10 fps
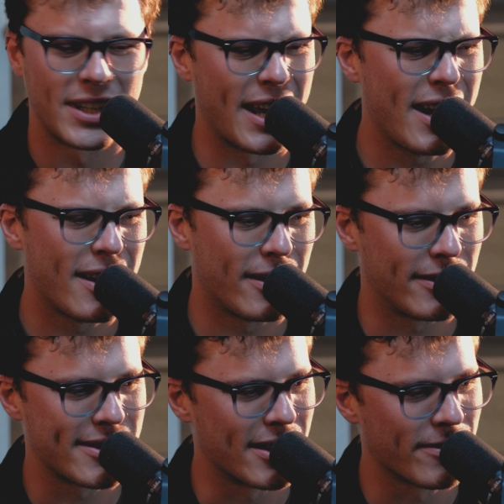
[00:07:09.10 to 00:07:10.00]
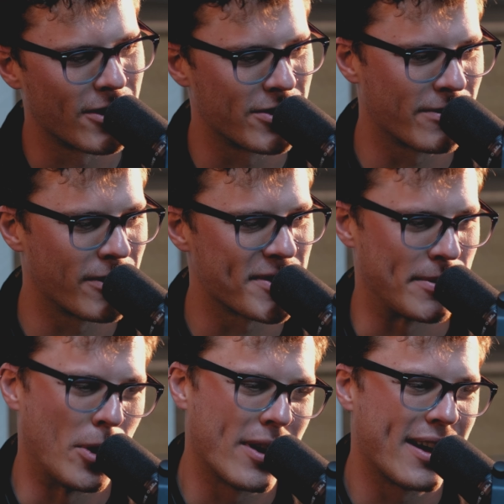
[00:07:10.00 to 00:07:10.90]
Apparently. Yeah, a ton of
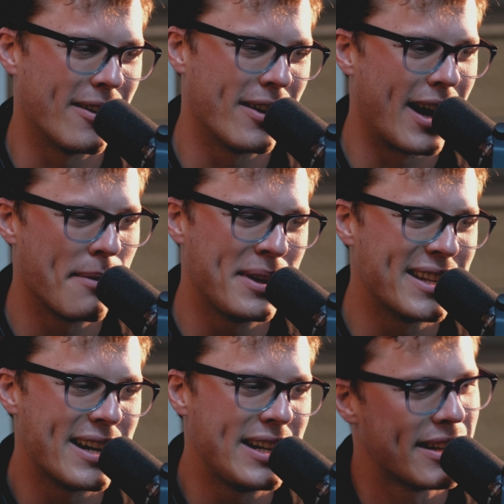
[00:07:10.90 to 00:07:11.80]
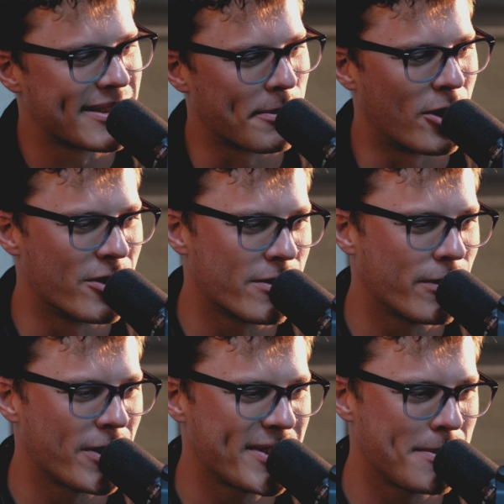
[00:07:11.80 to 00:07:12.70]
controversy. Well, I mean, they needed some
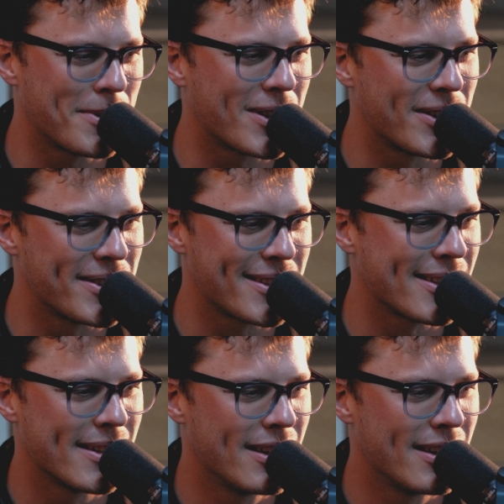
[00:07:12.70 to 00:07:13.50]
controversy because